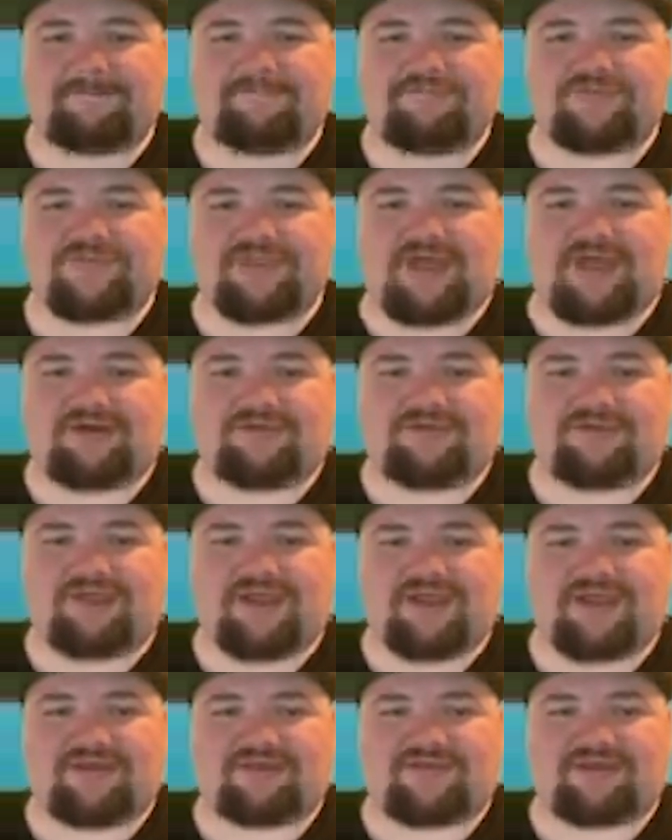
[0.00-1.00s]
not
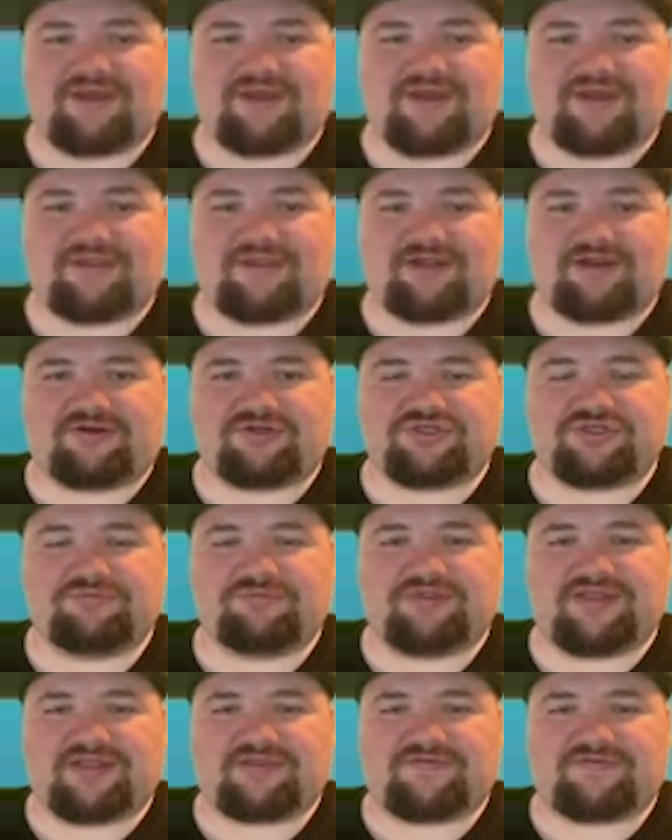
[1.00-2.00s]
only as a layer 2,
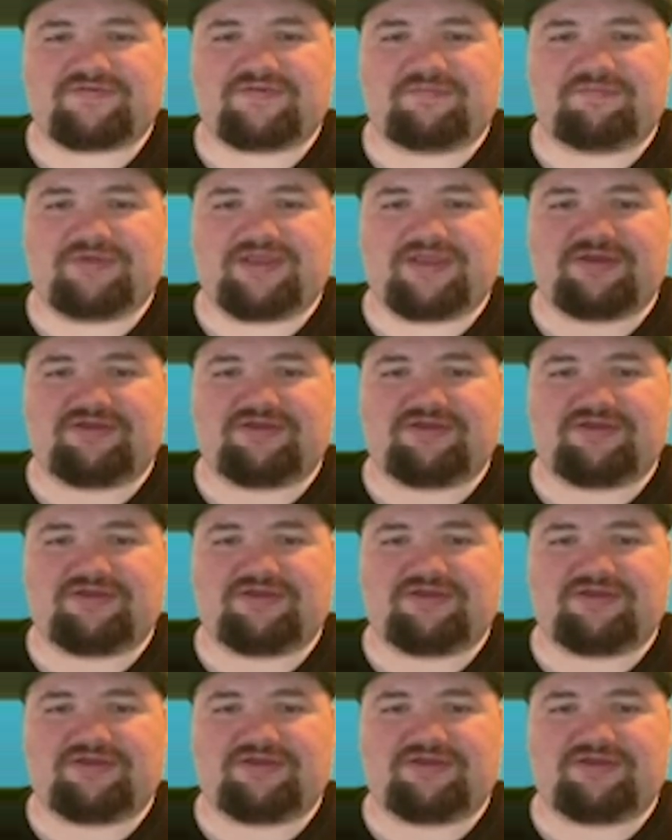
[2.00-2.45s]
but that's, to me,